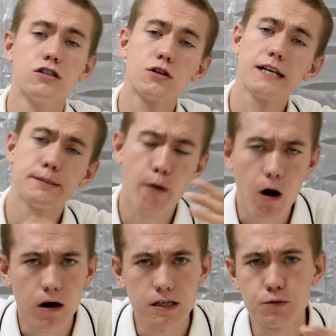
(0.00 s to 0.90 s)
So let's
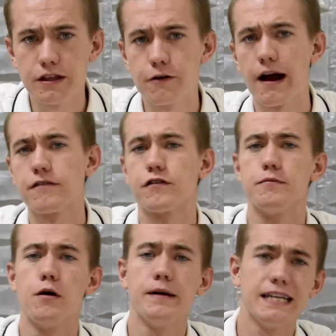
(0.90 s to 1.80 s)
pause with the graphs for a
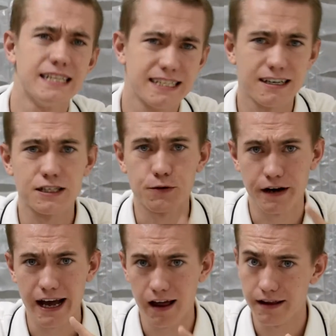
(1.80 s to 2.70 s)
moment and discuss the
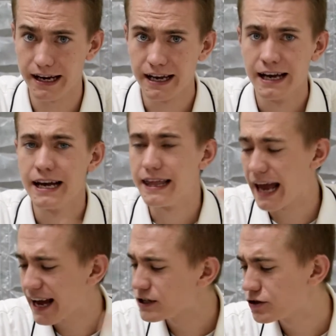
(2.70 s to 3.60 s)
reality.
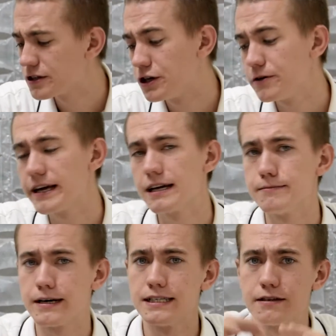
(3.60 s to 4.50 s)
The extra 2
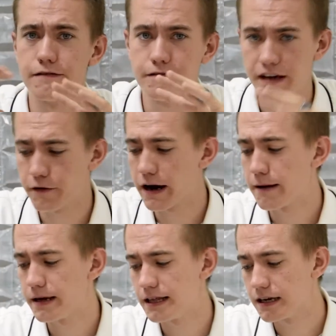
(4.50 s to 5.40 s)
gigabytes of
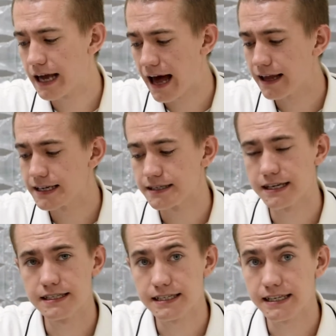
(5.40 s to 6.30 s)
VRAM in the Galax
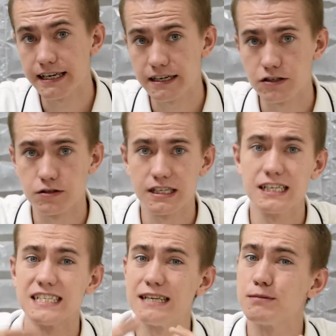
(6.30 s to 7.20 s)
960 EXOC
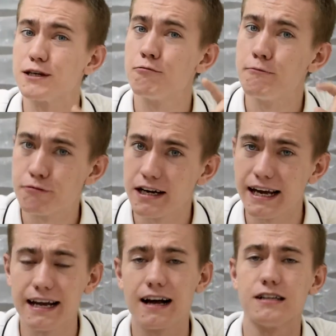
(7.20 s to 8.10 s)
seems to be pretty
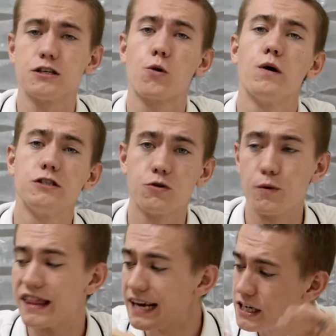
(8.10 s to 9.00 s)
inconsequential,
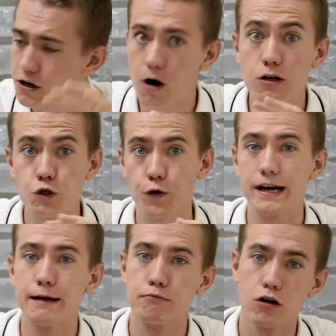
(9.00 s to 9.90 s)
with each card
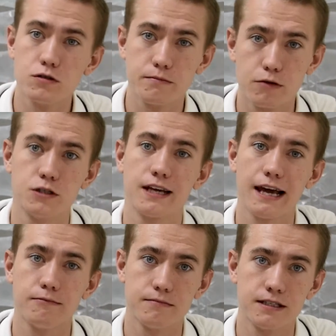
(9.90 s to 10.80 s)
trading blows in most
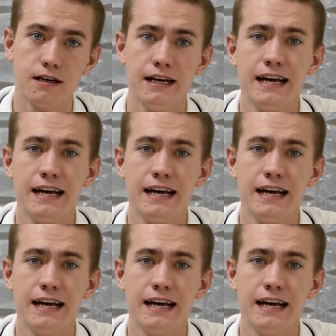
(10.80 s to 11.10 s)
games.